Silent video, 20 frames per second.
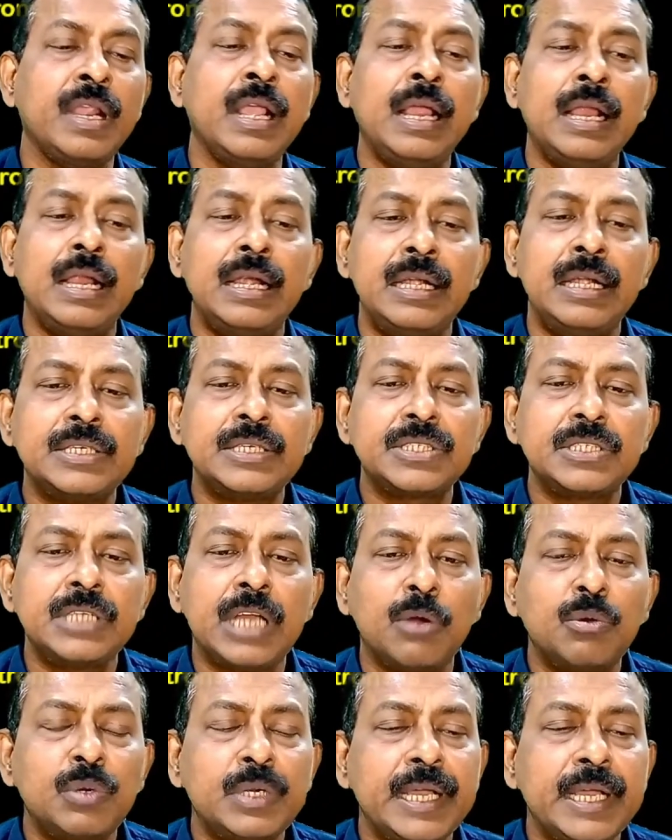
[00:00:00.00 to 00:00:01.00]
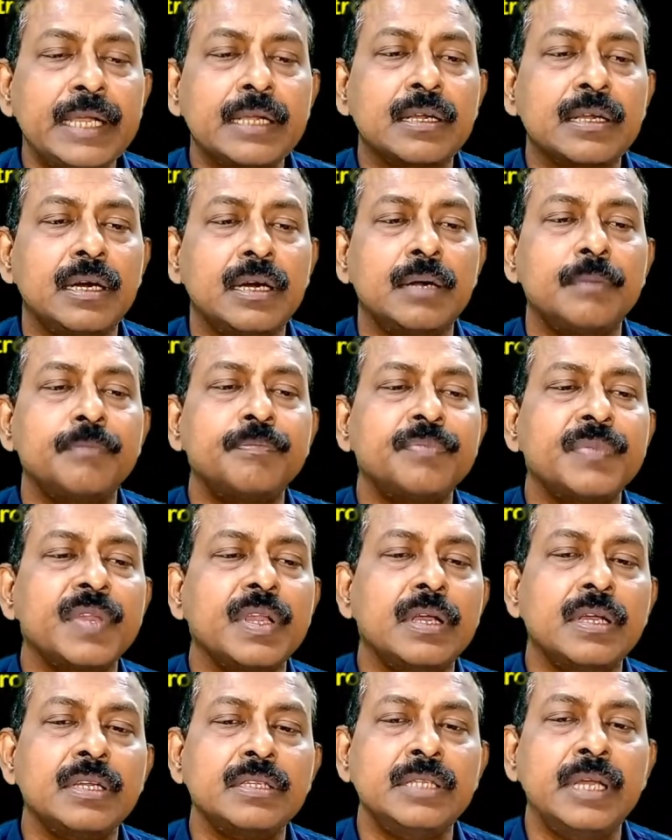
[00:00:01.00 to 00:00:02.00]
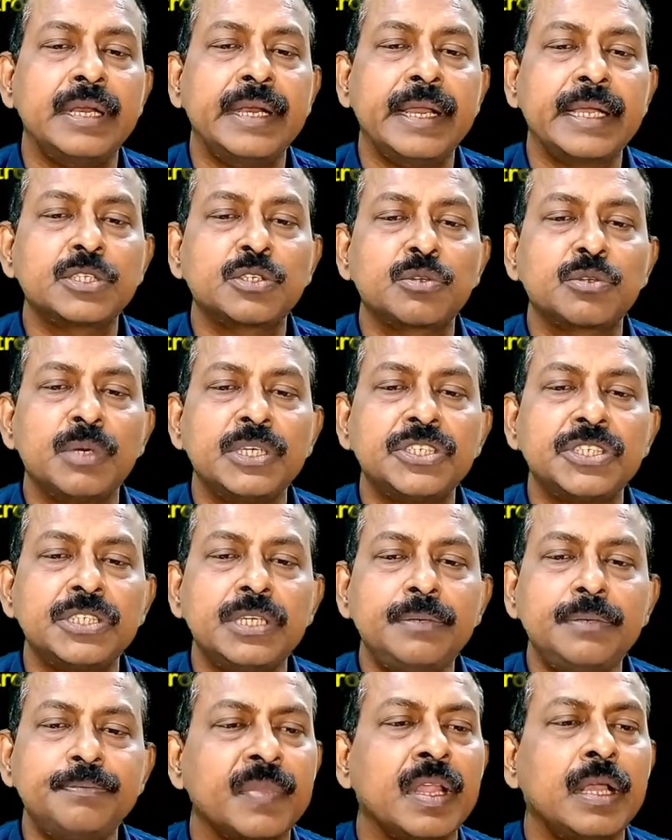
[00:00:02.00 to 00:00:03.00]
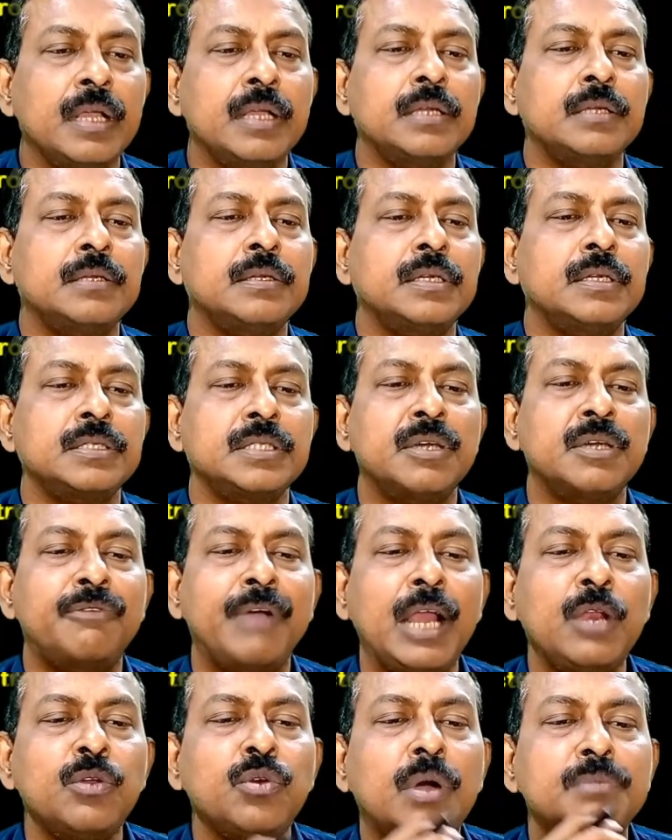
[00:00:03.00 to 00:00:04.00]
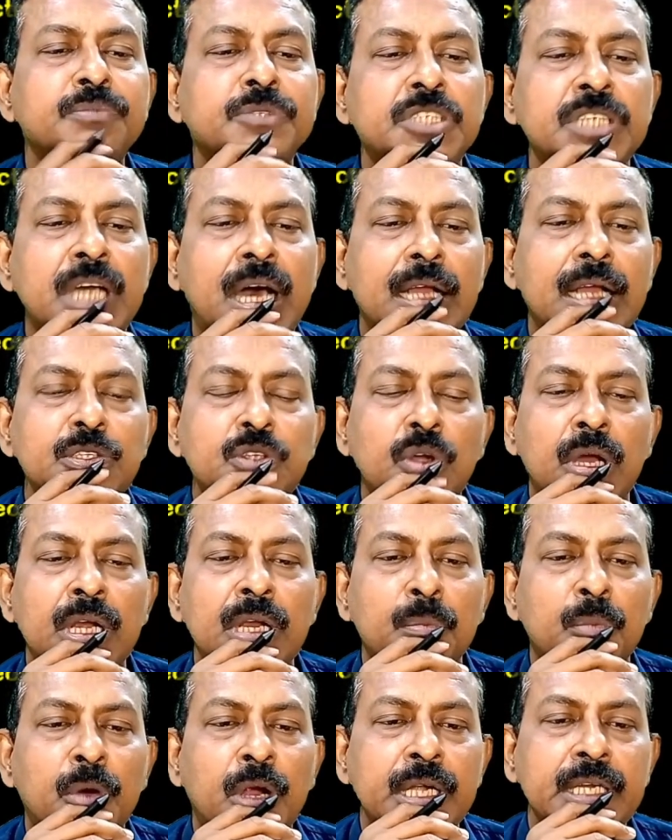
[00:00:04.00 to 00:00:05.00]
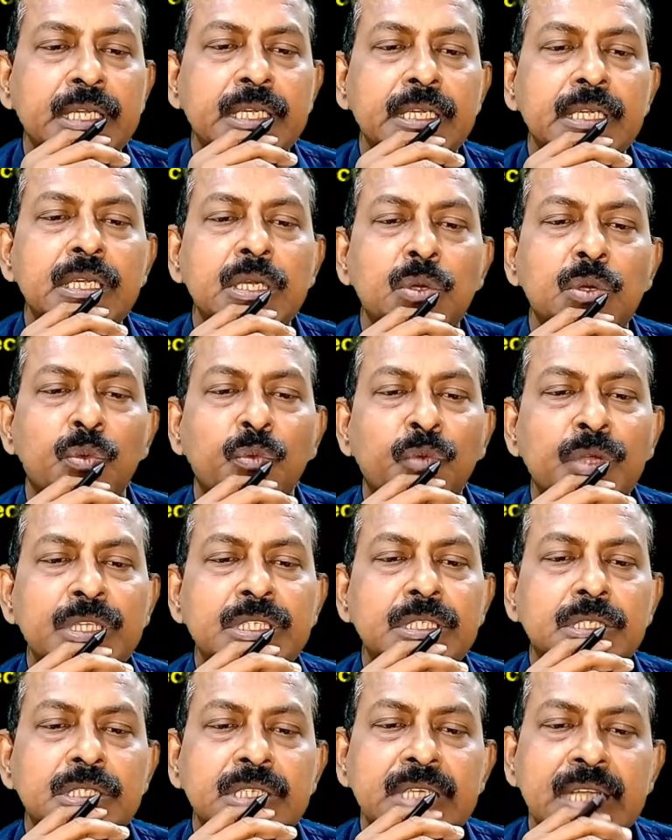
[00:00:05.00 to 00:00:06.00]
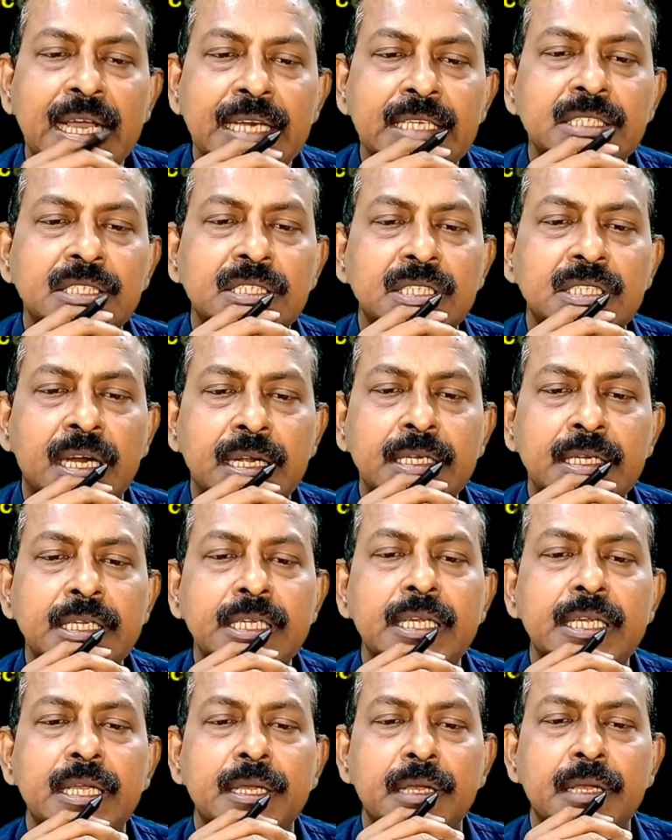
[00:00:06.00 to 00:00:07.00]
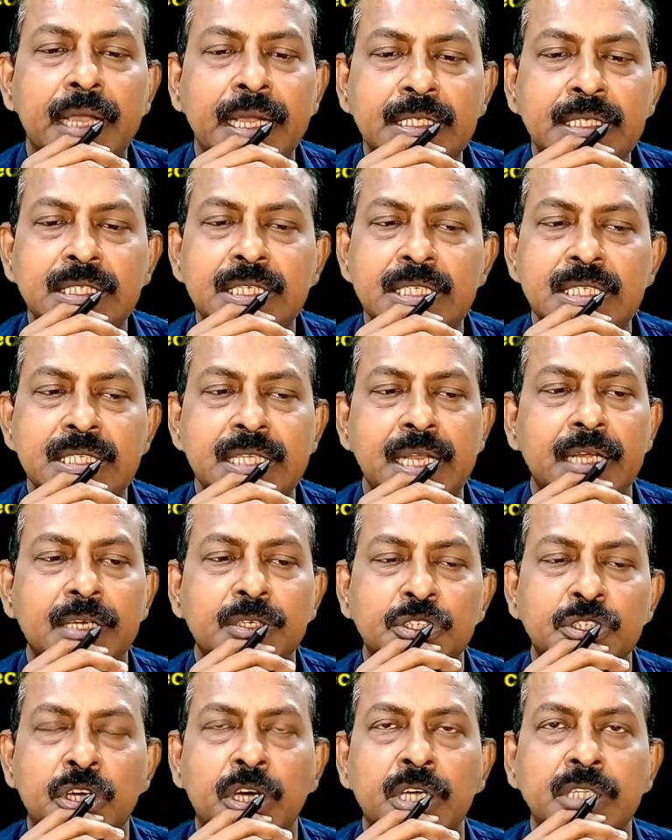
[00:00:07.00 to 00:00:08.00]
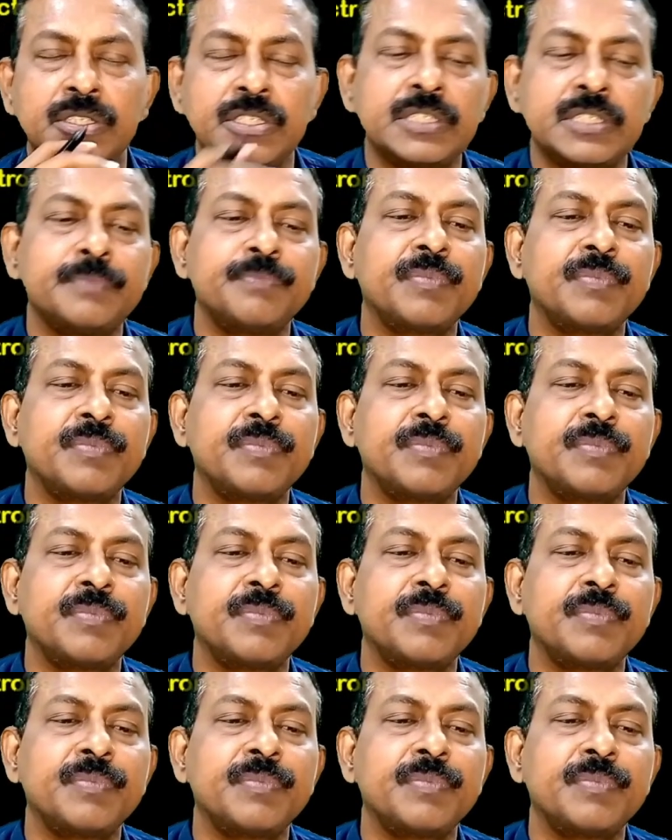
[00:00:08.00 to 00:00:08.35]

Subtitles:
Let's now take the next question. The value of charge on a body which carries 30 excess electrons.